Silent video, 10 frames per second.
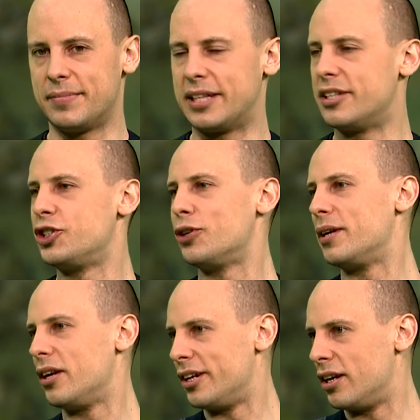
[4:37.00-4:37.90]
that
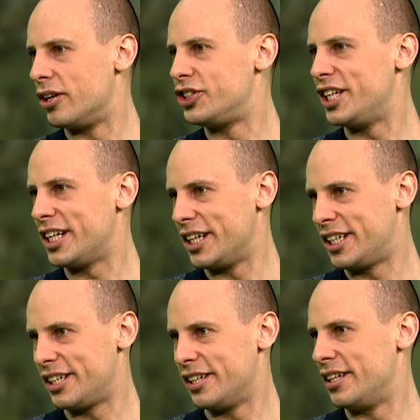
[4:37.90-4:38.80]
German lo
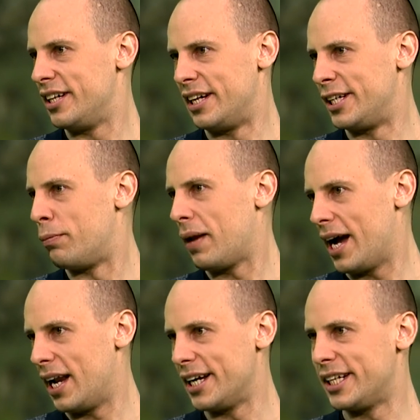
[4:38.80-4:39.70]
logistics uh, and
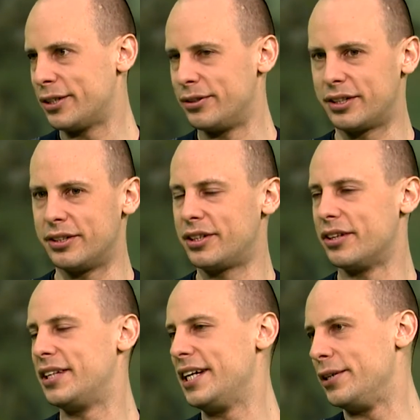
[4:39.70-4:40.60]
supply lines could could
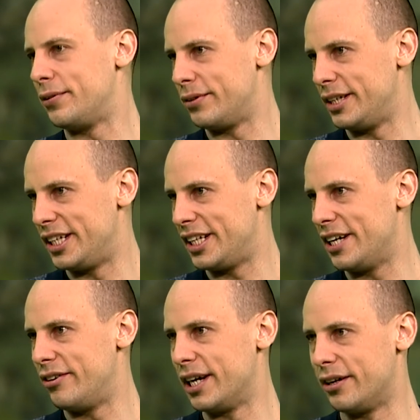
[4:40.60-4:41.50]
continue through this
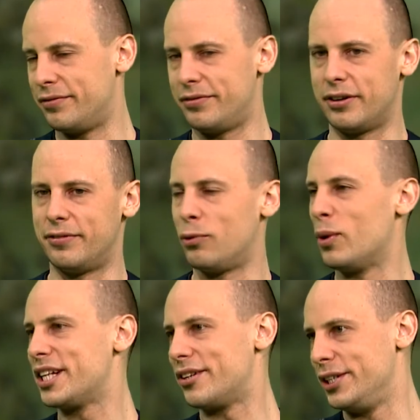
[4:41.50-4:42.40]
area of, of
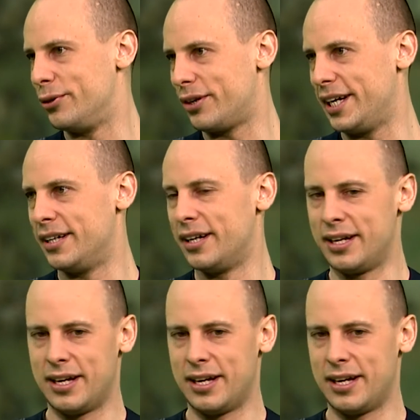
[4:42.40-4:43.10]
Western Ukraine